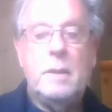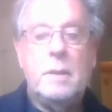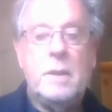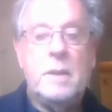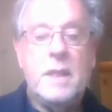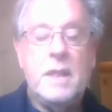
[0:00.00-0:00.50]

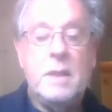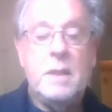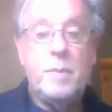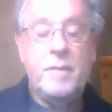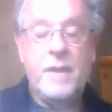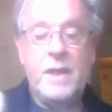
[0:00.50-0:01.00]
disease
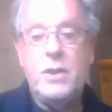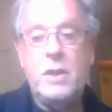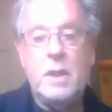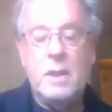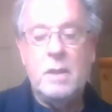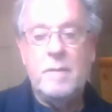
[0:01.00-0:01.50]

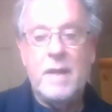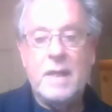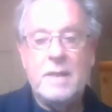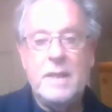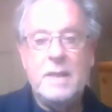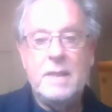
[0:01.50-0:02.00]
prevention on the
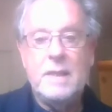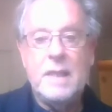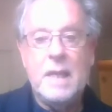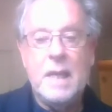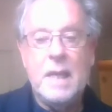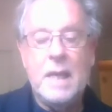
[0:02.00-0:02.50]
vaccine
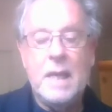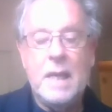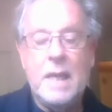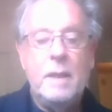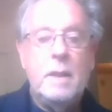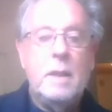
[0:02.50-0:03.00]

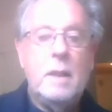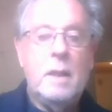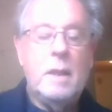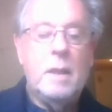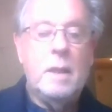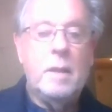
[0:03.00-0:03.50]
side,
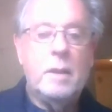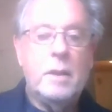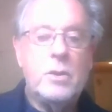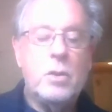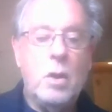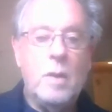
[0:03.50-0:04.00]

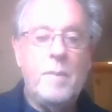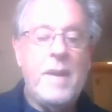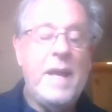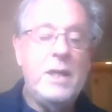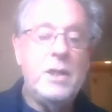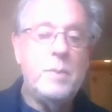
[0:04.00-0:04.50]
uh, control
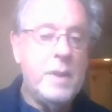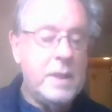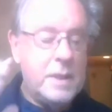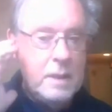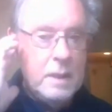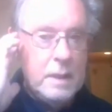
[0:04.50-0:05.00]
and
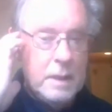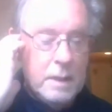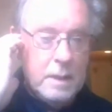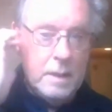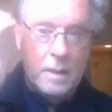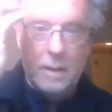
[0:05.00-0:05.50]
management
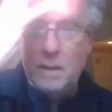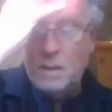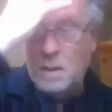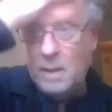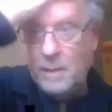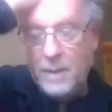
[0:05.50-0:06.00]
uh,
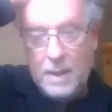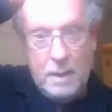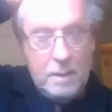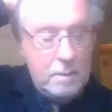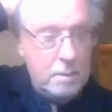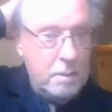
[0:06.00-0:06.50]
on
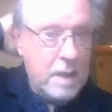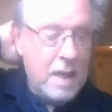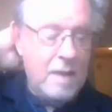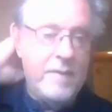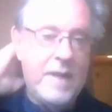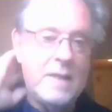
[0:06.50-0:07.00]
the
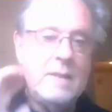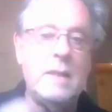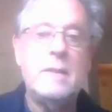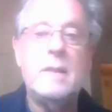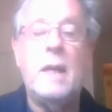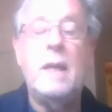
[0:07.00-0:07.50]

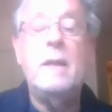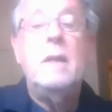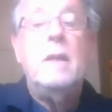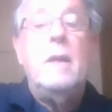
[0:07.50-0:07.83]
non-vaccine side,